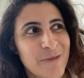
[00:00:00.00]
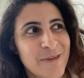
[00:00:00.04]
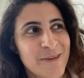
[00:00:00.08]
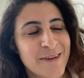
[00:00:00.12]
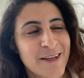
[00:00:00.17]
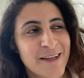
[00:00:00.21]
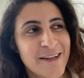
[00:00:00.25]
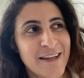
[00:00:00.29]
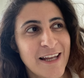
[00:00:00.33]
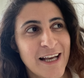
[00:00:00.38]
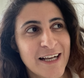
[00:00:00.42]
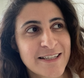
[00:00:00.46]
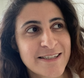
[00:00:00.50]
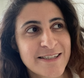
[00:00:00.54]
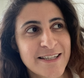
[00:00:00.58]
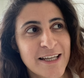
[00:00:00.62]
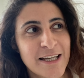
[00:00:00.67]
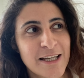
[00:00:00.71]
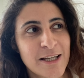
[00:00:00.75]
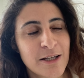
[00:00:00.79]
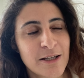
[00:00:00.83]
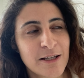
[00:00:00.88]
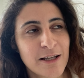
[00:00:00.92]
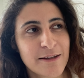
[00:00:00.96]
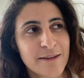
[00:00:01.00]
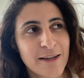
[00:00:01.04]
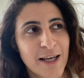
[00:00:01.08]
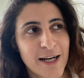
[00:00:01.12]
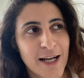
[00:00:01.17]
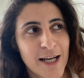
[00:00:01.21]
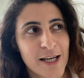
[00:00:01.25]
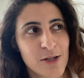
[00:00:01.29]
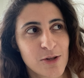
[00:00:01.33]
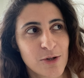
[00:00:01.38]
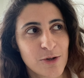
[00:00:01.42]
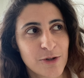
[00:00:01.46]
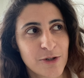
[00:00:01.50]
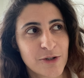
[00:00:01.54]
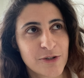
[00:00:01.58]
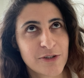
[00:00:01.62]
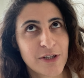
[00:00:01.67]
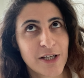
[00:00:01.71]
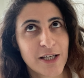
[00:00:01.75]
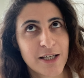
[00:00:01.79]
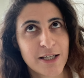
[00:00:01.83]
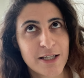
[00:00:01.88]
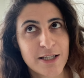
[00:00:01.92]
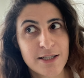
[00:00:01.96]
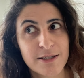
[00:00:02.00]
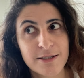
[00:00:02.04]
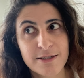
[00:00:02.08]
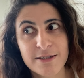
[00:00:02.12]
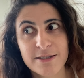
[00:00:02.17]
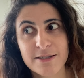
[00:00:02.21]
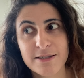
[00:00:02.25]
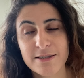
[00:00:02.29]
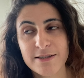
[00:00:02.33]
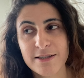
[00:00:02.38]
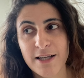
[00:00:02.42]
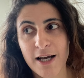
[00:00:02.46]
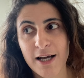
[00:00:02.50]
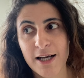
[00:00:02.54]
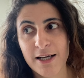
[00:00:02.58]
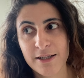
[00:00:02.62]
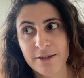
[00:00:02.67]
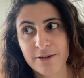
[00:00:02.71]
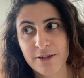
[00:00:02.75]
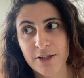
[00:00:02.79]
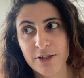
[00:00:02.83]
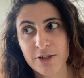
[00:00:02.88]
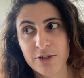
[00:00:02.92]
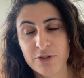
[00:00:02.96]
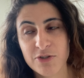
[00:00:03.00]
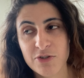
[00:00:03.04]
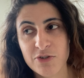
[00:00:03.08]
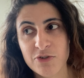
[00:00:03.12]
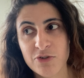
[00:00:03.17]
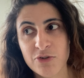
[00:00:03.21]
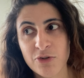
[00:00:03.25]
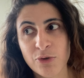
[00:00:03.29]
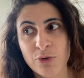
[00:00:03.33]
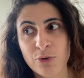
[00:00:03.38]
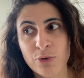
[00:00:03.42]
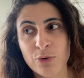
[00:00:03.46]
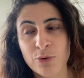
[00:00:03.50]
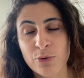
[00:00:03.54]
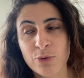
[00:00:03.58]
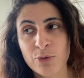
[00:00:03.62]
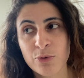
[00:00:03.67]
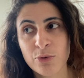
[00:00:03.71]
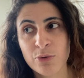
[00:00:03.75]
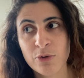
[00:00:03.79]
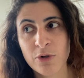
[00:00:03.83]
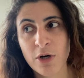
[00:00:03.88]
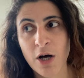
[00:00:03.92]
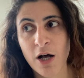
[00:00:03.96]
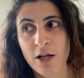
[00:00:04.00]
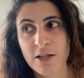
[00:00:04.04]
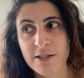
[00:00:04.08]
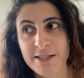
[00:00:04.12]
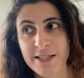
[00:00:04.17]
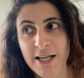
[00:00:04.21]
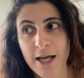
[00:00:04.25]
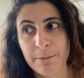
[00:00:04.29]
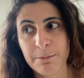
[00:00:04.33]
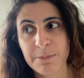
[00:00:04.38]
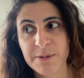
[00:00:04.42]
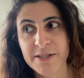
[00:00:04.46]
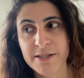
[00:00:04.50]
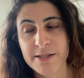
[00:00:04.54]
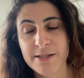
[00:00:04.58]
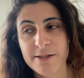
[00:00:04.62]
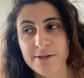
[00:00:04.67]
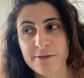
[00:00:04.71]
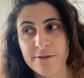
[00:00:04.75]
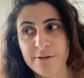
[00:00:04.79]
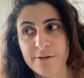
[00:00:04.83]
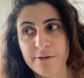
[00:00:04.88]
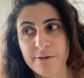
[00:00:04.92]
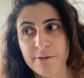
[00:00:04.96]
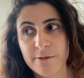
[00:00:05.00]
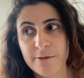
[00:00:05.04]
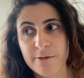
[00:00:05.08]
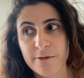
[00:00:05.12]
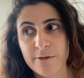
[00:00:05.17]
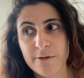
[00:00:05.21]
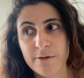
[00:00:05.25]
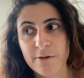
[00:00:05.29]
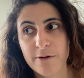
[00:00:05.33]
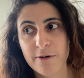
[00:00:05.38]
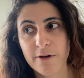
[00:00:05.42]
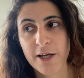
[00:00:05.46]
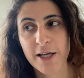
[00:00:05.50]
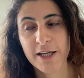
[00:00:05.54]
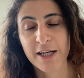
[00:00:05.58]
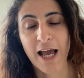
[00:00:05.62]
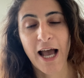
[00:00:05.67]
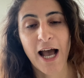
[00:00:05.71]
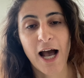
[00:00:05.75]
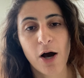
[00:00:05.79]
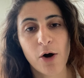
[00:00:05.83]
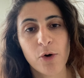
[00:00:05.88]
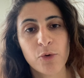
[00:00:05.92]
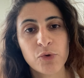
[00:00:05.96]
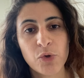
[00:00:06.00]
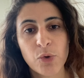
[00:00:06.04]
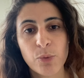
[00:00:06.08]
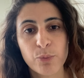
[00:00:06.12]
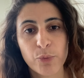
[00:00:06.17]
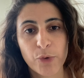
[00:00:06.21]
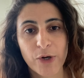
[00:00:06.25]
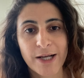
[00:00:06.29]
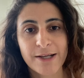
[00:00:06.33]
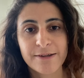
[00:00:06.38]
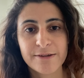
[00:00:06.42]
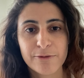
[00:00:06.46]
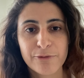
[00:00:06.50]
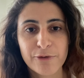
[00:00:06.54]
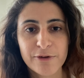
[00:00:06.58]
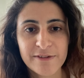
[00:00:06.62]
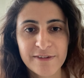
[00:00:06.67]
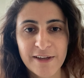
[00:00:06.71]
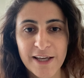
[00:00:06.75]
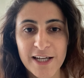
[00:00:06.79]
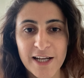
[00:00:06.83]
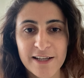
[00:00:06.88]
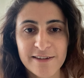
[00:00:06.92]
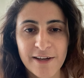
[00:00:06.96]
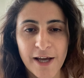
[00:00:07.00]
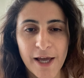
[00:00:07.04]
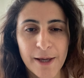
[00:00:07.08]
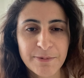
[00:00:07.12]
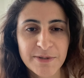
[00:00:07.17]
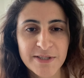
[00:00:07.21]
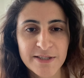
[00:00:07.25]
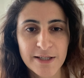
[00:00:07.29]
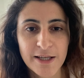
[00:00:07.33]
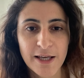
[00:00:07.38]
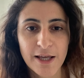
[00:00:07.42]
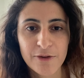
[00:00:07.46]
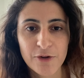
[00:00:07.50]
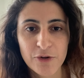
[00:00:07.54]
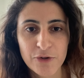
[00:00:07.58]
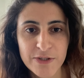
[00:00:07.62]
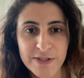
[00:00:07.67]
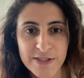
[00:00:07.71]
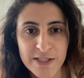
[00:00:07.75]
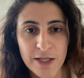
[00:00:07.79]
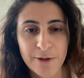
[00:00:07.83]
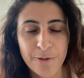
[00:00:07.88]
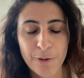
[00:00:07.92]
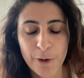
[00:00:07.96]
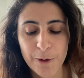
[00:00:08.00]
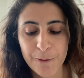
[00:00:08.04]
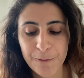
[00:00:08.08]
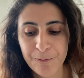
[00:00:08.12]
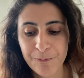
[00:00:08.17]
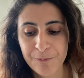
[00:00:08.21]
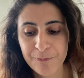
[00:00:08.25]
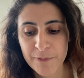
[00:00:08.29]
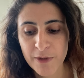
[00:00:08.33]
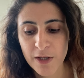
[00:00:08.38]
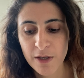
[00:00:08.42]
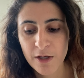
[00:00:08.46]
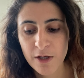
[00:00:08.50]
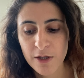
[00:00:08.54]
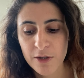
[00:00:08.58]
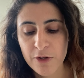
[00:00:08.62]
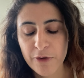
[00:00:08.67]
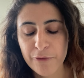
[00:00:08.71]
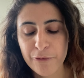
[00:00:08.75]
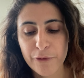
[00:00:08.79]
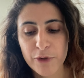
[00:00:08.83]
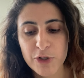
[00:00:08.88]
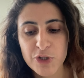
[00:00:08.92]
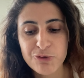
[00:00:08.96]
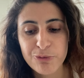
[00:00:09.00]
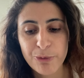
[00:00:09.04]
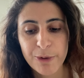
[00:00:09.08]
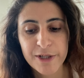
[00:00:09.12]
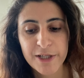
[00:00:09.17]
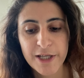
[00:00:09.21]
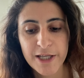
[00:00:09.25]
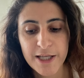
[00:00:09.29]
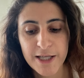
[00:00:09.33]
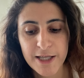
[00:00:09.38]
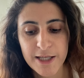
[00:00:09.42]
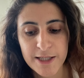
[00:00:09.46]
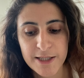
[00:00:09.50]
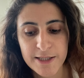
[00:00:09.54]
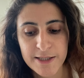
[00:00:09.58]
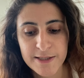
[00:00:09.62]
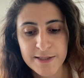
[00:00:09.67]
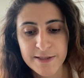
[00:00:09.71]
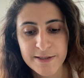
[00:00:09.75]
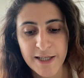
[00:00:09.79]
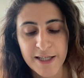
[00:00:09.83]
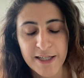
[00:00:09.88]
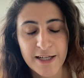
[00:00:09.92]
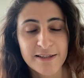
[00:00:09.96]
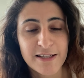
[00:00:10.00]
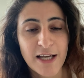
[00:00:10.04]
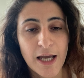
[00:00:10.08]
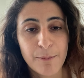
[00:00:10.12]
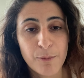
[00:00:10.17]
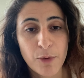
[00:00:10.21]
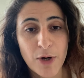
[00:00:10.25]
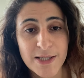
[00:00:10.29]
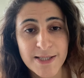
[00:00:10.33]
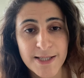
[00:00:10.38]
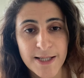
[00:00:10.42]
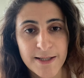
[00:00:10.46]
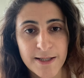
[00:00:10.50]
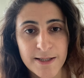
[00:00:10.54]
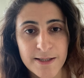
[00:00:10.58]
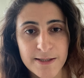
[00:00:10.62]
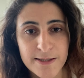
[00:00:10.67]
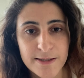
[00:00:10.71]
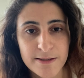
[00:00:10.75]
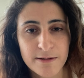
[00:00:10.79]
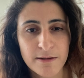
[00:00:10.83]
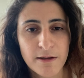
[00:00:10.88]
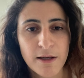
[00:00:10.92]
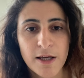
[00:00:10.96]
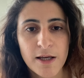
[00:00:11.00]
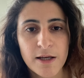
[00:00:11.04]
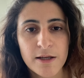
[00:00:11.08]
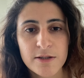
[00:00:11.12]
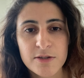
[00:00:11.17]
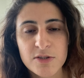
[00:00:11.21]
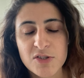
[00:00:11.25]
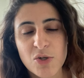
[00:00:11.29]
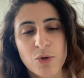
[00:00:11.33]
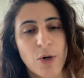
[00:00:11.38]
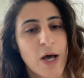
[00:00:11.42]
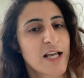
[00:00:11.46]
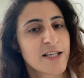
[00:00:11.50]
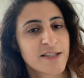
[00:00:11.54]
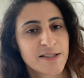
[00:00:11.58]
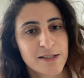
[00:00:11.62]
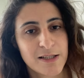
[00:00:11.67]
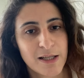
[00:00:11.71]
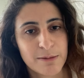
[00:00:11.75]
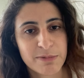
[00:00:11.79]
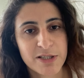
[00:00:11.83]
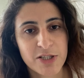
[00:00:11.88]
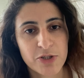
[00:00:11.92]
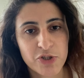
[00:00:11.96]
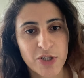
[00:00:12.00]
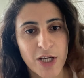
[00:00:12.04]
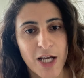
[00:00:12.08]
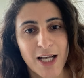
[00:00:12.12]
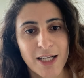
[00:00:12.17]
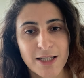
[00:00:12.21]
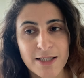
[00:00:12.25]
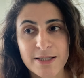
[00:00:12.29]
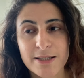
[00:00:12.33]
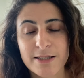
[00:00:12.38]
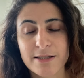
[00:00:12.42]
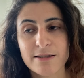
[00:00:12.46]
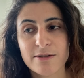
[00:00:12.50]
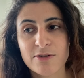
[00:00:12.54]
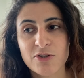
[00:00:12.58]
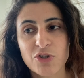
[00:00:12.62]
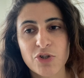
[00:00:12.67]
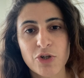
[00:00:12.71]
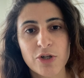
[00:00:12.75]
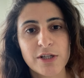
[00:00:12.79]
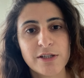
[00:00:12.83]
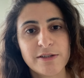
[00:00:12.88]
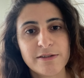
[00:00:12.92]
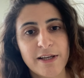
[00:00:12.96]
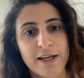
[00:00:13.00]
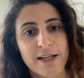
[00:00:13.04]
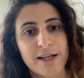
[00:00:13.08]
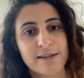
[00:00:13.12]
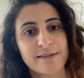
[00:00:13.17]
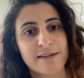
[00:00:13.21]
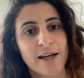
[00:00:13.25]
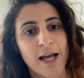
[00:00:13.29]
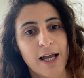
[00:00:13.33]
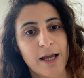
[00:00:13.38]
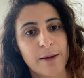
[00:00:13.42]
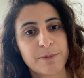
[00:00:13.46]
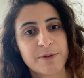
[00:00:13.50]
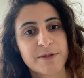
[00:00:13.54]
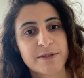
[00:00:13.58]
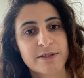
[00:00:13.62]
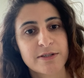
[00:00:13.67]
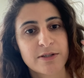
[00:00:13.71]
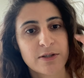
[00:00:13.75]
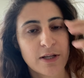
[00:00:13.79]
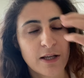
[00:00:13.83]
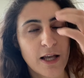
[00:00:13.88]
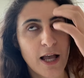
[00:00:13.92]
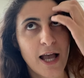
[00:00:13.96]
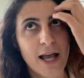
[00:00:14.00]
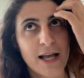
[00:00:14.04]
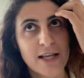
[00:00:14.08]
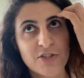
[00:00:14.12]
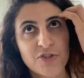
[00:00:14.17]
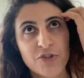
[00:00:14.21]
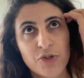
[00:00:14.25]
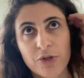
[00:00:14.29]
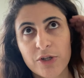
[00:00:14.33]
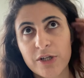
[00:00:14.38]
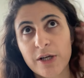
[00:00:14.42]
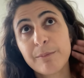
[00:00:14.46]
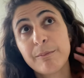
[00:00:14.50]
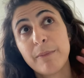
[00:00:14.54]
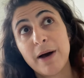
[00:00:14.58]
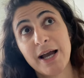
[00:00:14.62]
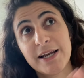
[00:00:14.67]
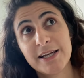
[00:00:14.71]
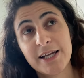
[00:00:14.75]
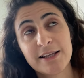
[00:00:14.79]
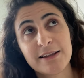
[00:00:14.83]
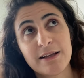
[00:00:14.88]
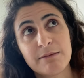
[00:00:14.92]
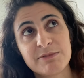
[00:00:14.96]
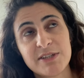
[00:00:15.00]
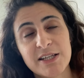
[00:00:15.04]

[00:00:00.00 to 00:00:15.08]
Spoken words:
the next thing that I learned is that there's two concepts in how you bring different data types together in SQL. The first one is data type precedence. So as the name suggests, certain data types, as you're combining them